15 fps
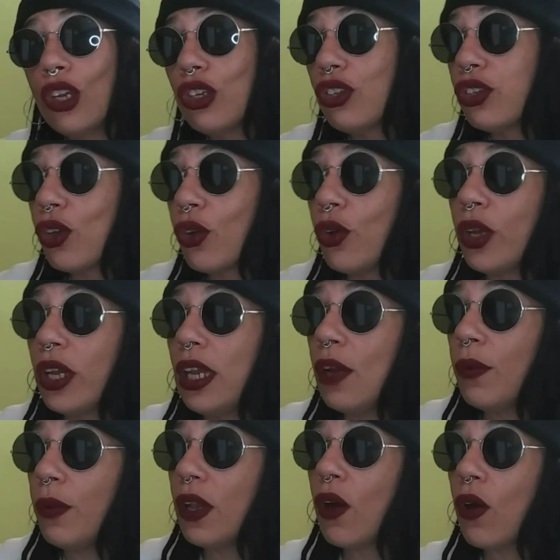So
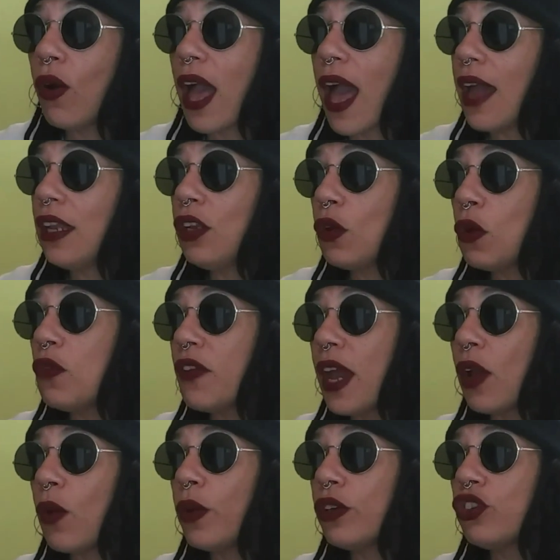here we go. Allie
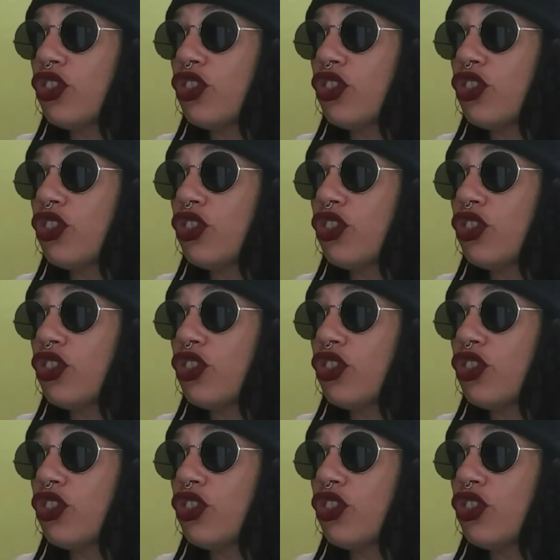Novak, Will